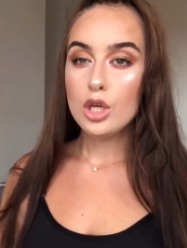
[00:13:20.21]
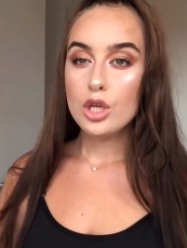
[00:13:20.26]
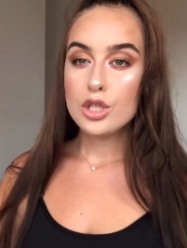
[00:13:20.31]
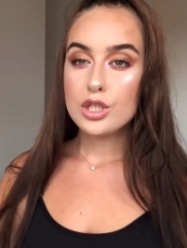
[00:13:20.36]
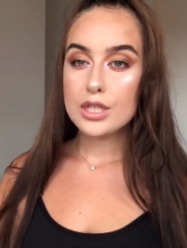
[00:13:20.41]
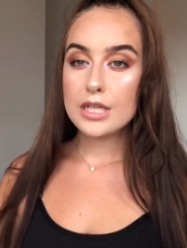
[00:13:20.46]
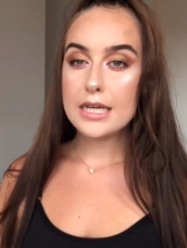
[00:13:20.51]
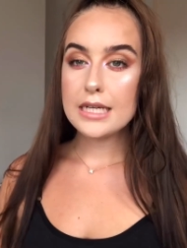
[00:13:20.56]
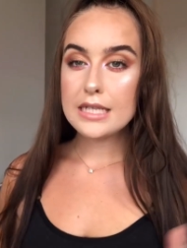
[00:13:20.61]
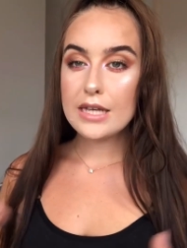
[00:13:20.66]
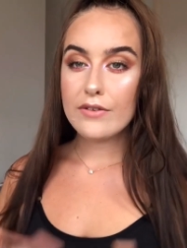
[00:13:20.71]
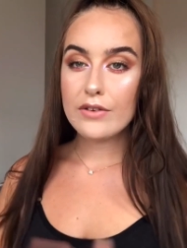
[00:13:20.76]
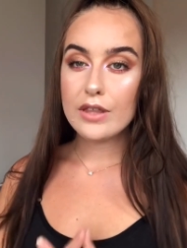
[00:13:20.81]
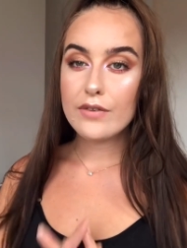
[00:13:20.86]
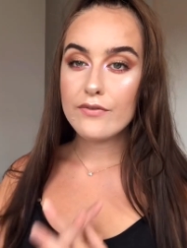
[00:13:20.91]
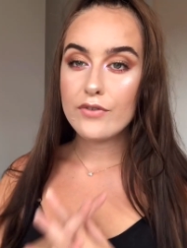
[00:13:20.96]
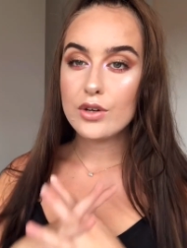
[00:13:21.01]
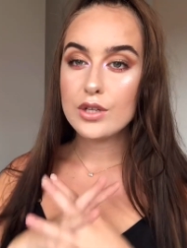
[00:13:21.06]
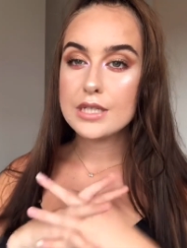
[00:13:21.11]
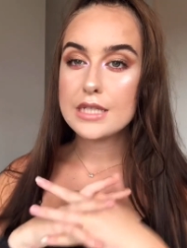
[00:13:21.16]
So that is
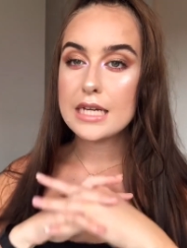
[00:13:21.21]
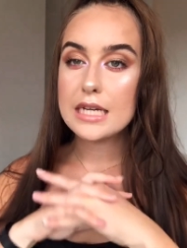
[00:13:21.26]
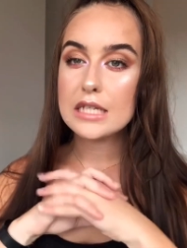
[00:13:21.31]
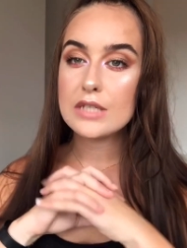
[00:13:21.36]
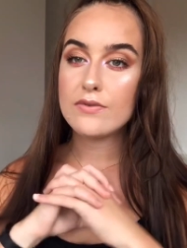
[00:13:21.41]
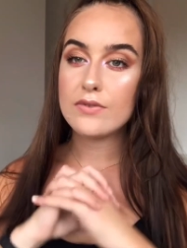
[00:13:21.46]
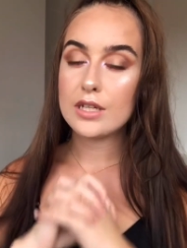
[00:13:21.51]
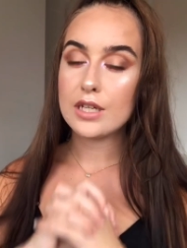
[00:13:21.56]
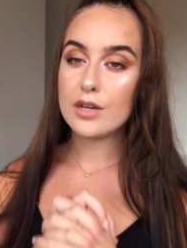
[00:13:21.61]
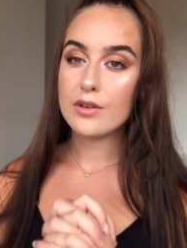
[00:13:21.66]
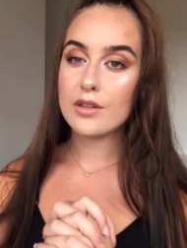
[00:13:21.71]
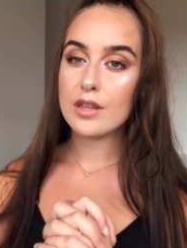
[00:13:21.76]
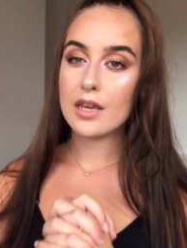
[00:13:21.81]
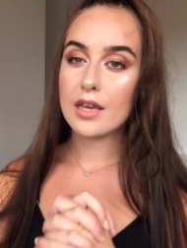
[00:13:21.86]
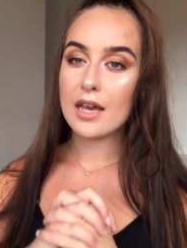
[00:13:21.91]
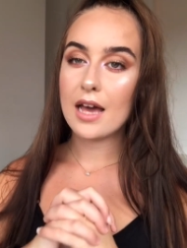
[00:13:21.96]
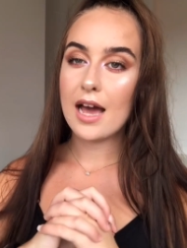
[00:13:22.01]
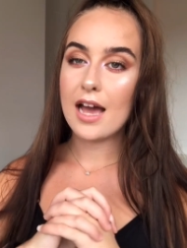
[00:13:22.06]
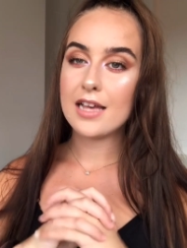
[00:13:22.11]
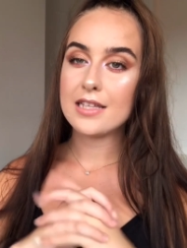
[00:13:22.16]
everything for today's video then,
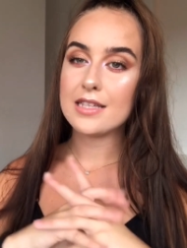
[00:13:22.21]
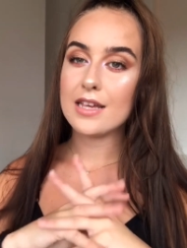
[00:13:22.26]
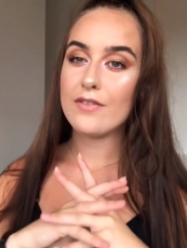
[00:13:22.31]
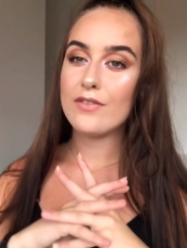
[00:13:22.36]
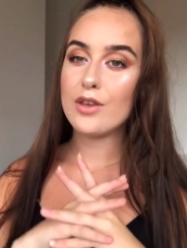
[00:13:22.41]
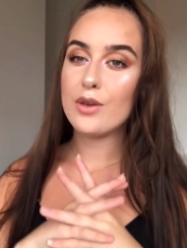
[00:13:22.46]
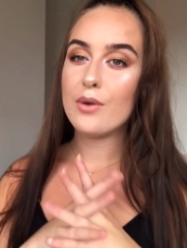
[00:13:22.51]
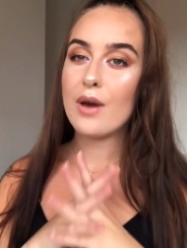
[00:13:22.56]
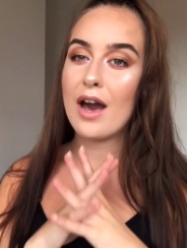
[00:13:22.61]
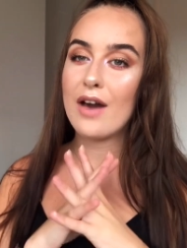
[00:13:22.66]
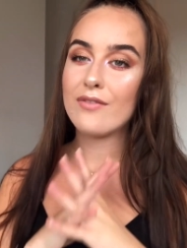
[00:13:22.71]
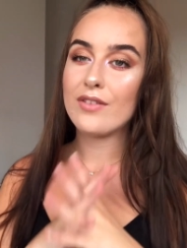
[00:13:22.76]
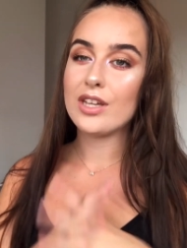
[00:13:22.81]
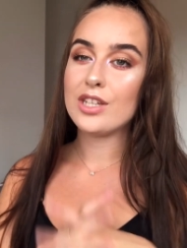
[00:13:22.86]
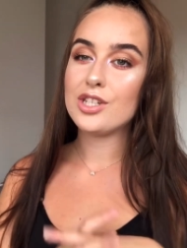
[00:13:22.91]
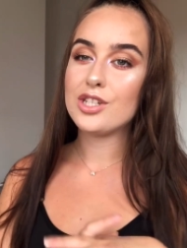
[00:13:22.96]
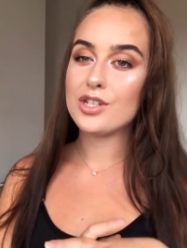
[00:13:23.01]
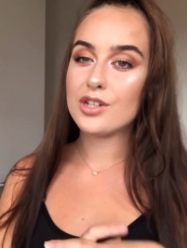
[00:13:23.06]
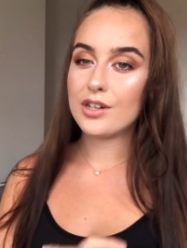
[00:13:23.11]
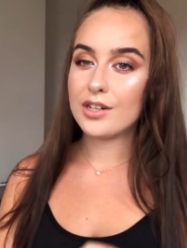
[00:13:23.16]
guys. If you have
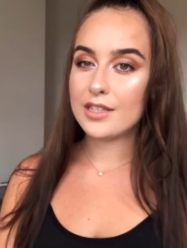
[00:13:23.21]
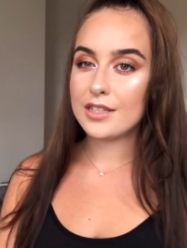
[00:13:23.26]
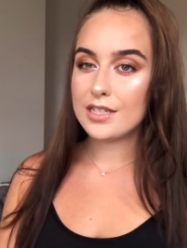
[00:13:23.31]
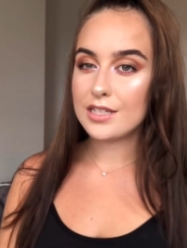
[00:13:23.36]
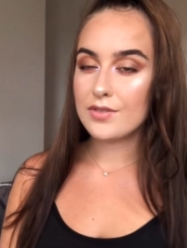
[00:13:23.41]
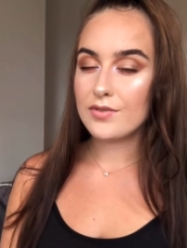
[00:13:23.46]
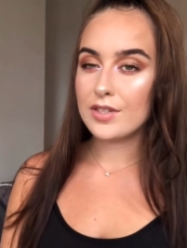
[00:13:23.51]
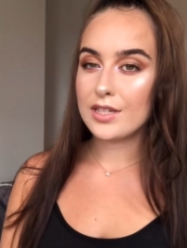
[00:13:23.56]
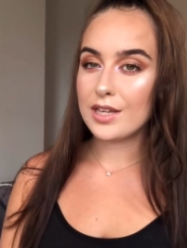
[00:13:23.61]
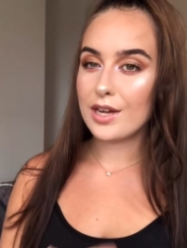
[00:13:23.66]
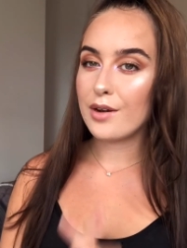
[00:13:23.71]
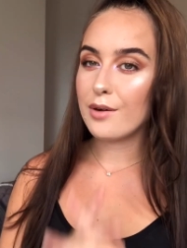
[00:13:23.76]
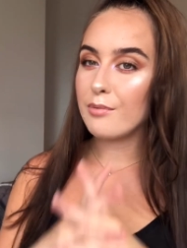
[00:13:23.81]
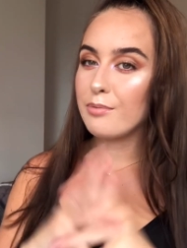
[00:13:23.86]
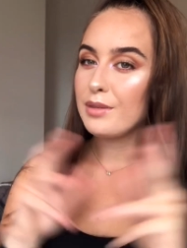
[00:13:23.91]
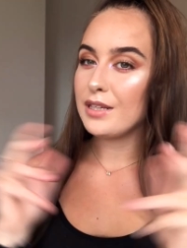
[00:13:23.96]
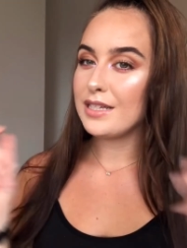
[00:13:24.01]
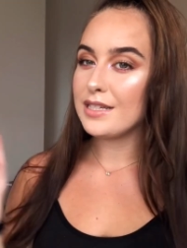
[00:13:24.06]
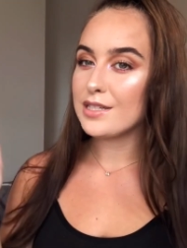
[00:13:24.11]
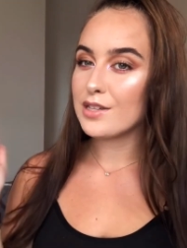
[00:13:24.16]
enjoyed this video,
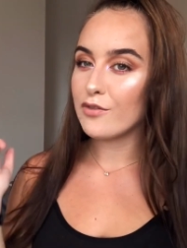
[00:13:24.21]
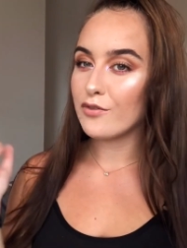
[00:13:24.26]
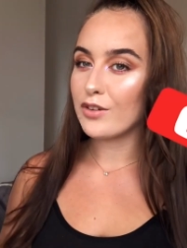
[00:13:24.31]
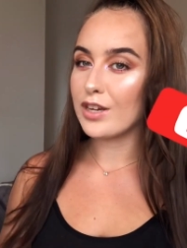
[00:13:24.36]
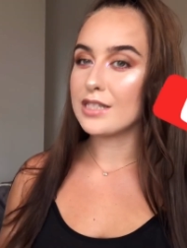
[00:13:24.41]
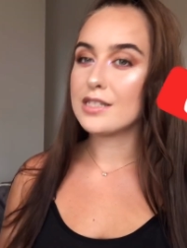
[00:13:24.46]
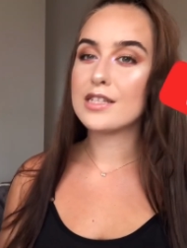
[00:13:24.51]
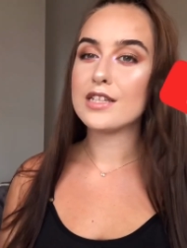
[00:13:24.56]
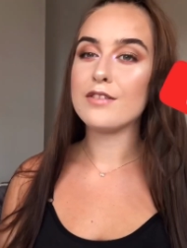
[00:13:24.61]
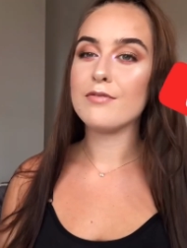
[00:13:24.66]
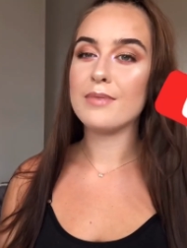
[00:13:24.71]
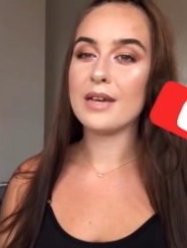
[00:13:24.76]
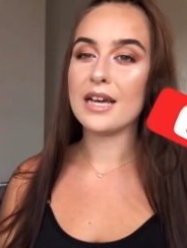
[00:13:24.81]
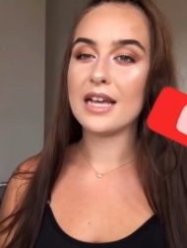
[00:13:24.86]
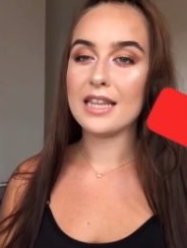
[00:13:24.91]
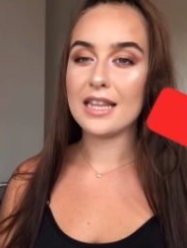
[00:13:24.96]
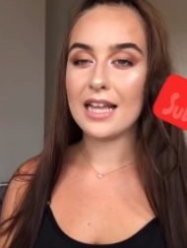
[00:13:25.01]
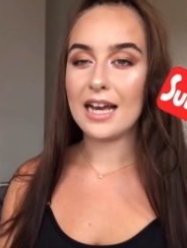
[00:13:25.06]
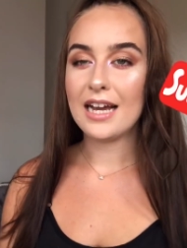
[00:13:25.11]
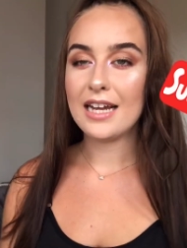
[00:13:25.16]
please don't forget to leave me a
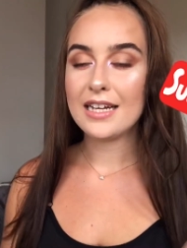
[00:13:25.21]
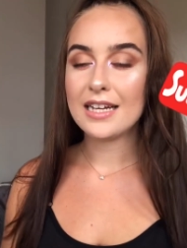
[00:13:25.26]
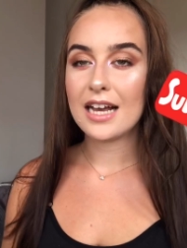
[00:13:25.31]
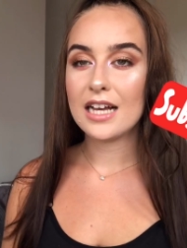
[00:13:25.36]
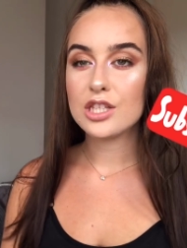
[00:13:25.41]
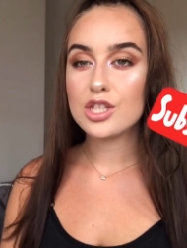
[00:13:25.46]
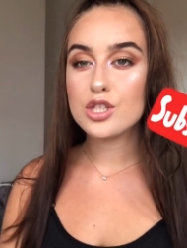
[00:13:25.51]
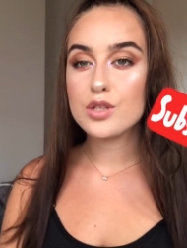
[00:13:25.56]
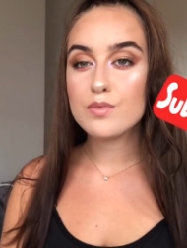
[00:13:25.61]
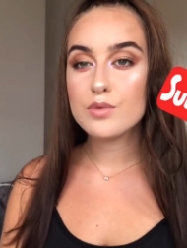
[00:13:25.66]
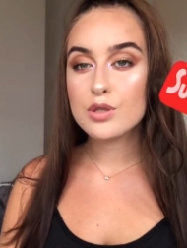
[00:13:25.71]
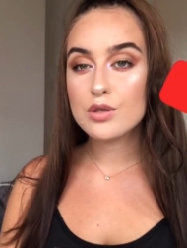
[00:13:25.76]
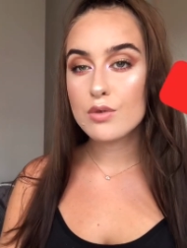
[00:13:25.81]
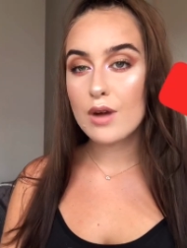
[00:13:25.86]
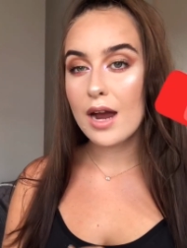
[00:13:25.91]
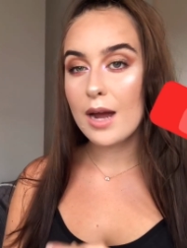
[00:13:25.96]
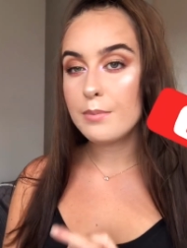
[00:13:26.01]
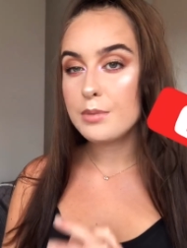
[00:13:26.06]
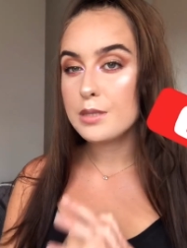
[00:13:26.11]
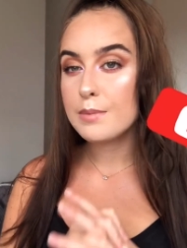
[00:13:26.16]
like and
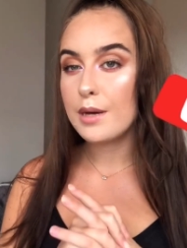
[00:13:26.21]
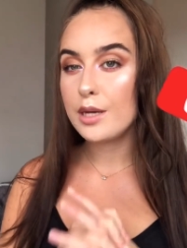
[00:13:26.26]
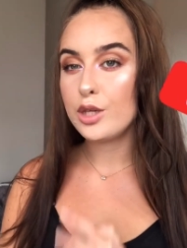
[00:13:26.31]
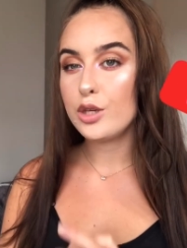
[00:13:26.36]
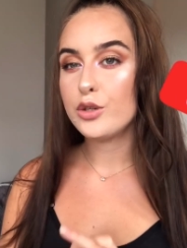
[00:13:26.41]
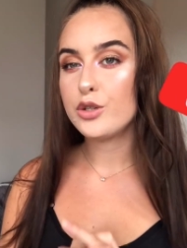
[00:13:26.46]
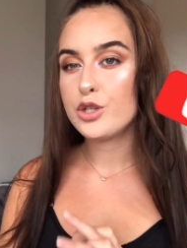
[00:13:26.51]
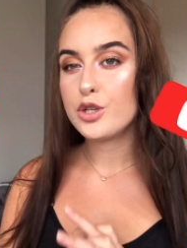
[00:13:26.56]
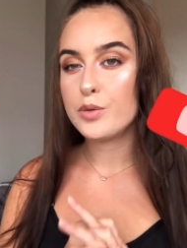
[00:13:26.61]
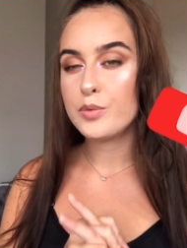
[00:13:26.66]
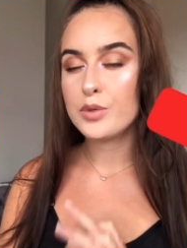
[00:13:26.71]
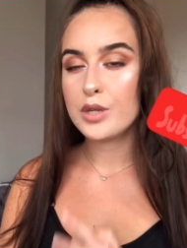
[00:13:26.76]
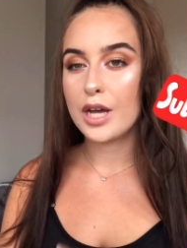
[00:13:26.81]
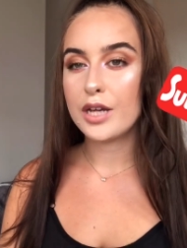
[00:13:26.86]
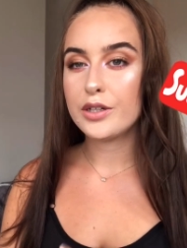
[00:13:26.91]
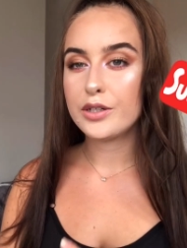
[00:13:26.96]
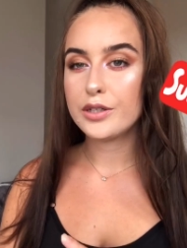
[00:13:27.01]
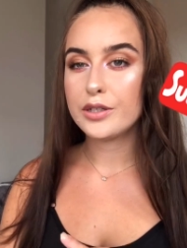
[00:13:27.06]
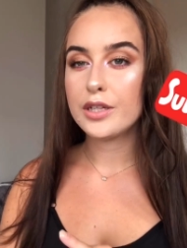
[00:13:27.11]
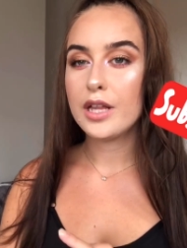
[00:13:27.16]
subscribe to my YouTube
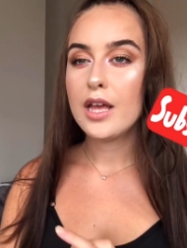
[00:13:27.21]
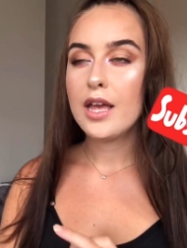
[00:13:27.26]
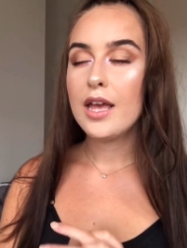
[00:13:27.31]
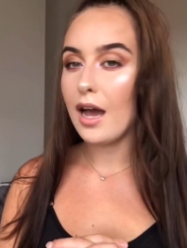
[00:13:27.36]
channel.